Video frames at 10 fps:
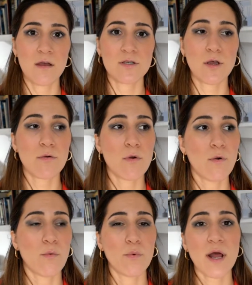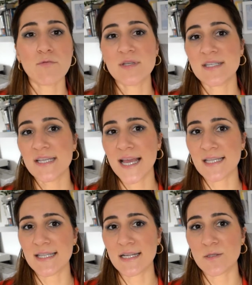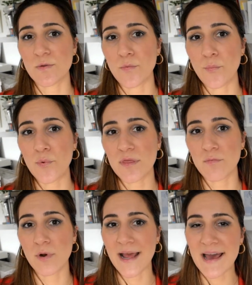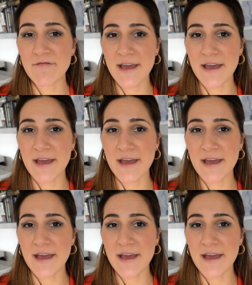So what I would say is that with whatever